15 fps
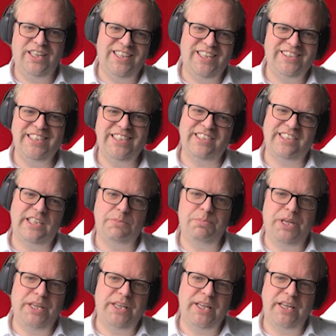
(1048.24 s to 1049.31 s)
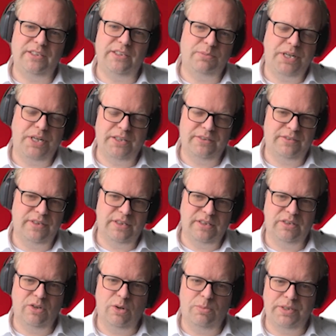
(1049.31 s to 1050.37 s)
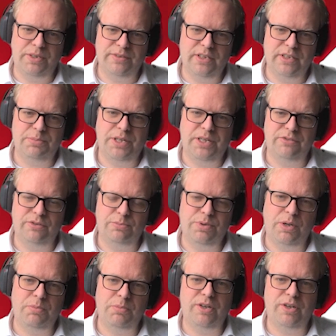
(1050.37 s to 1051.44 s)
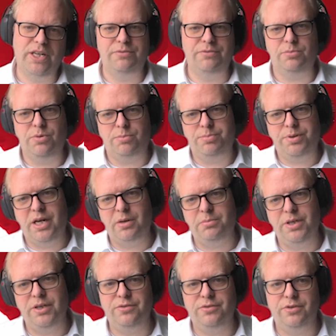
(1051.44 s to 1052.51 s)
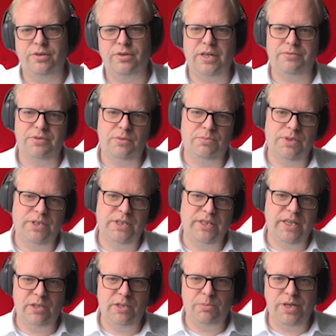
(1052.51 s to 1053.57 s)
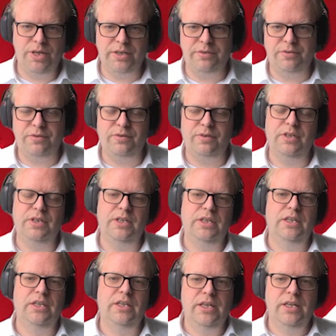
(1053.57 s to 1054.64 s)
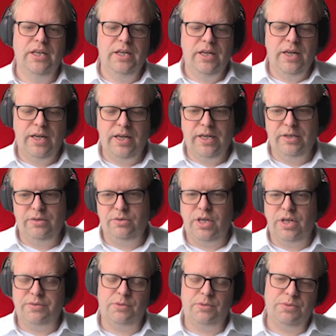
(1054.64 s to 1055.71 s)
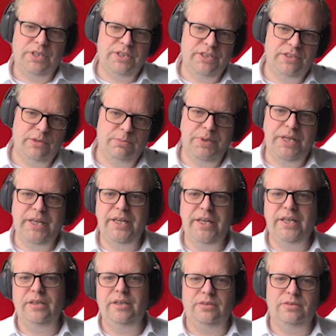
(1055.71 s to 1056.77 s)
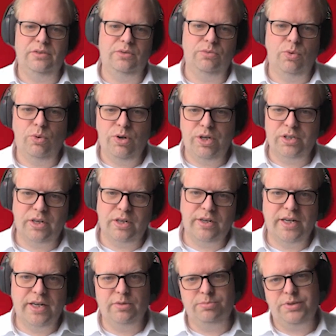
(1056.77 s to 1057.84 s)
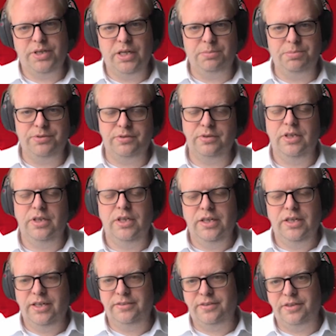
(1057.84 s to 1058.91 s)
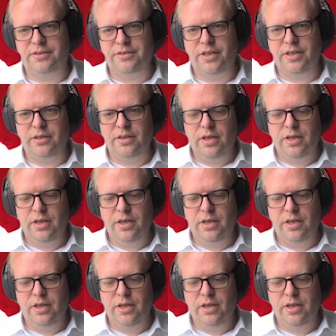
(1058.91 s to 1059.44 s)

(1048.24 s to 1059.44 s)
a decently big enterprise and complex enterprise. You're probably going to have some on-premise, you're going to have something in AWS, you're going to have something in GCP, Oracle Cloud, perhaps, etc.